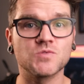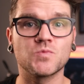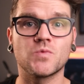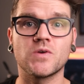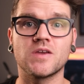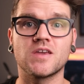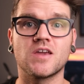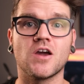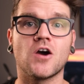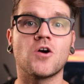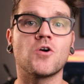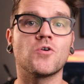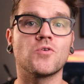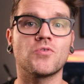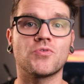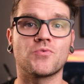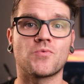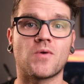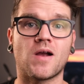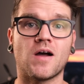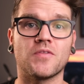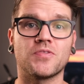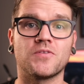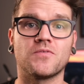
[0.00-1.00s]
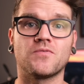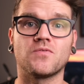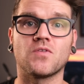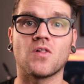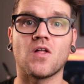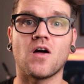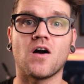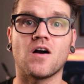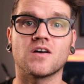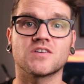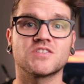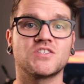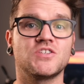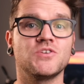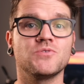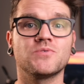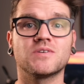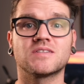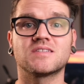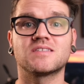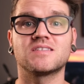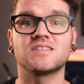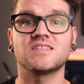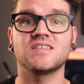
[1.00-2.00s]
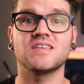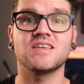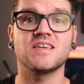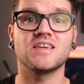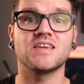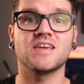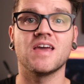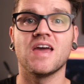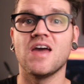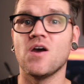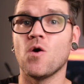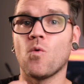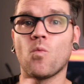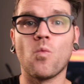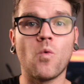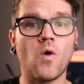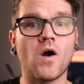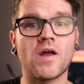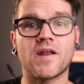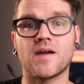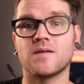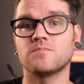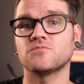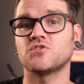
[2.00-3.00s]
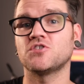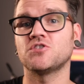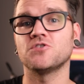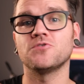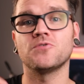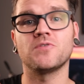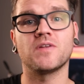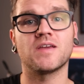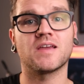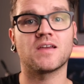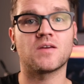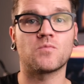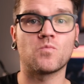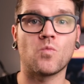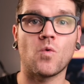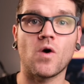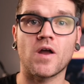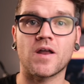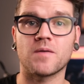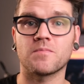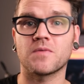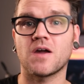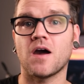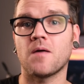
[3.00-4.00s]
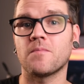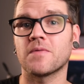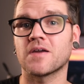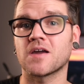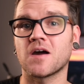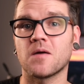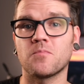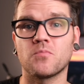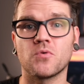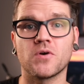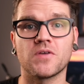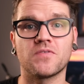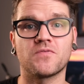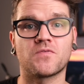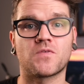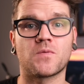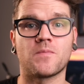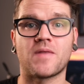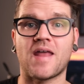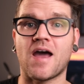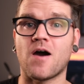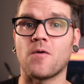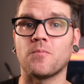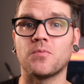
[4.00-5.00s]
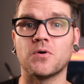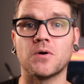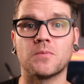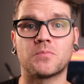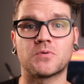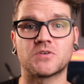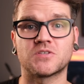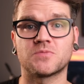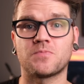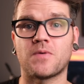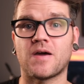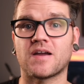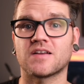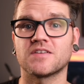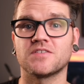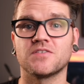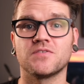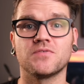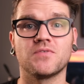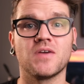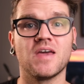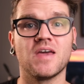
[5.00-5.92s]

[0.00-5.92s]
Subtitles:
we go throughout the vlog, so you can see what I'm shooting and what I'm coming up with from an output perspective.